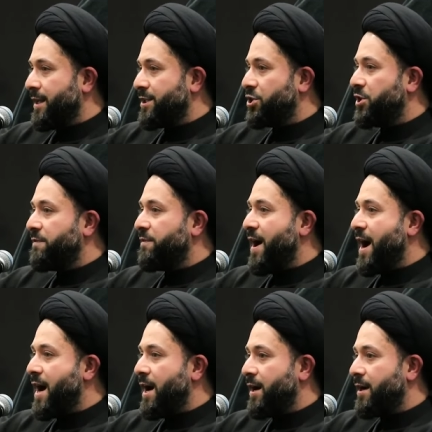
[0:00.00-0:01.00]
that
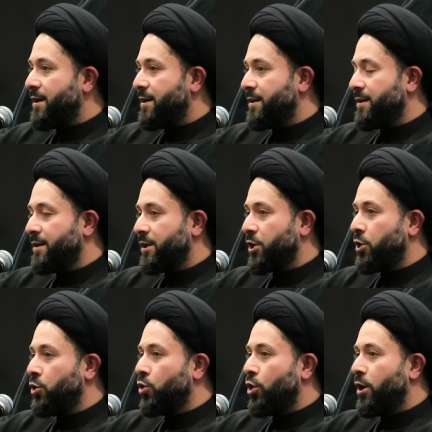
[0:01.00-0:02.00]
shifa,
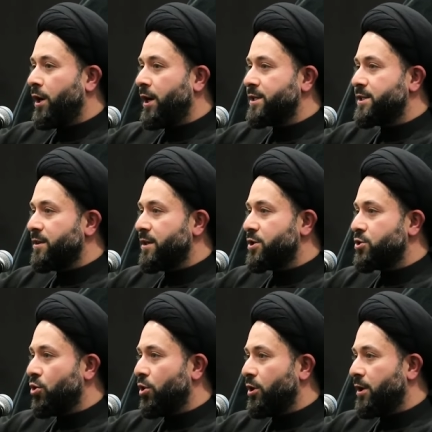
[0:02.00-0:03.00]
Cure is in the
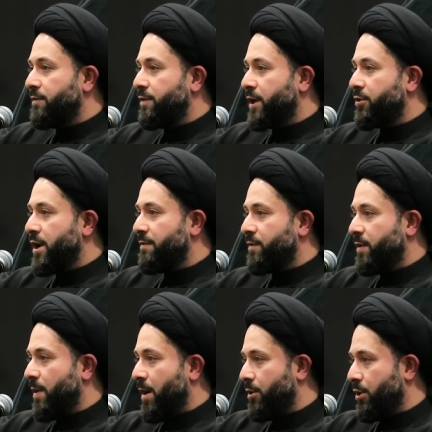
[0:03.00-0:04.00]
soil of the grave of
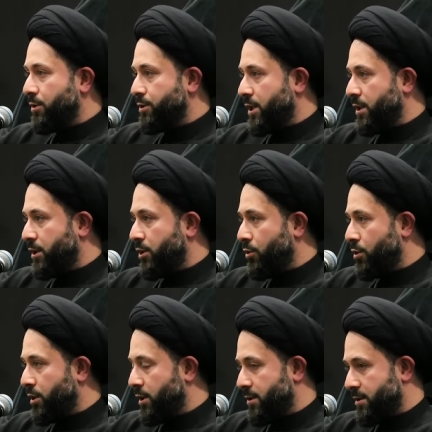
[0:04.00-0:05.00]
Imam al Hussein.
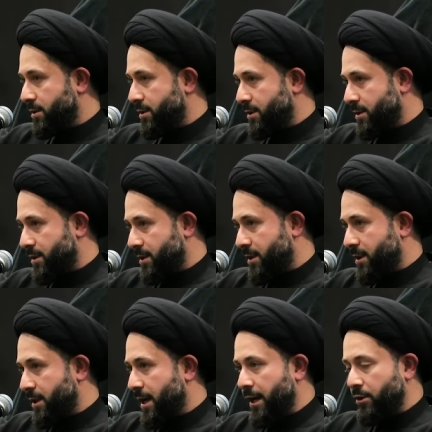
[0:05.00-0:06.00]
Cure.
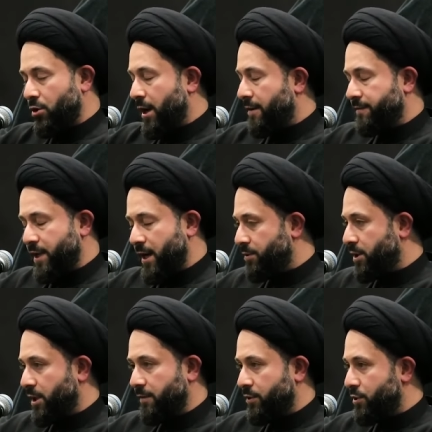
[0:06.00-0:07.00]
I don't have time
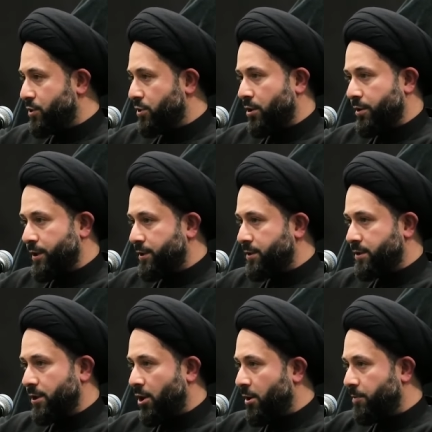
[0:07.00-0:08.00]
to give you
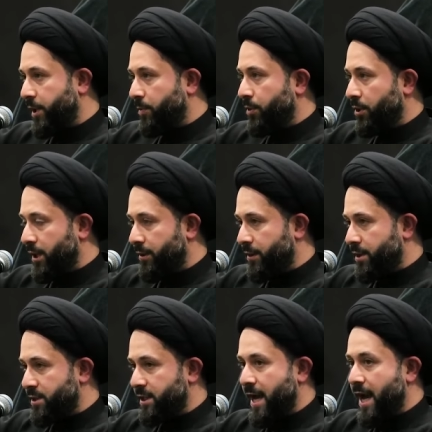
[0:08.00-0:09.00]
stories. There are people in
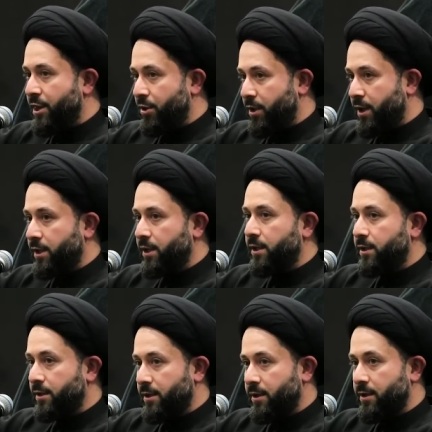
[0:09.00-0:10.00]
this gathering
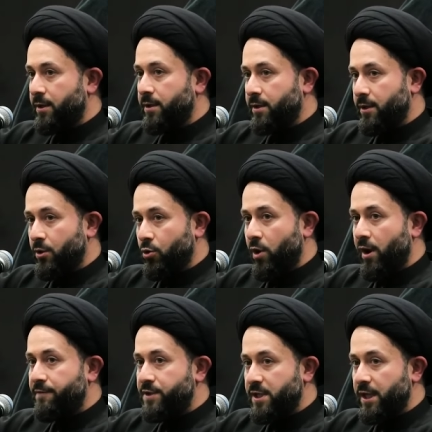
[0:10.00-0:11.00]
who
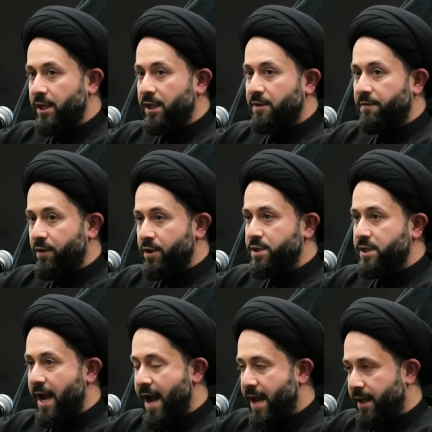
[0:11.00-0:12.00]
have seen it
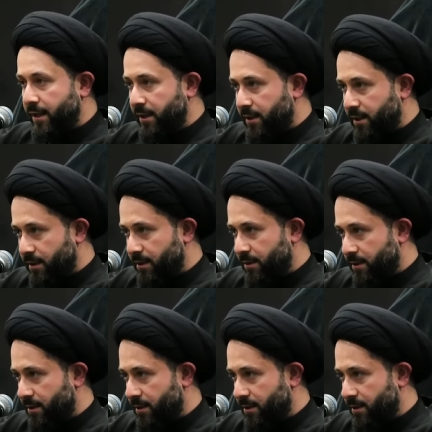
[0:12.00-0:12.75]
firsthand.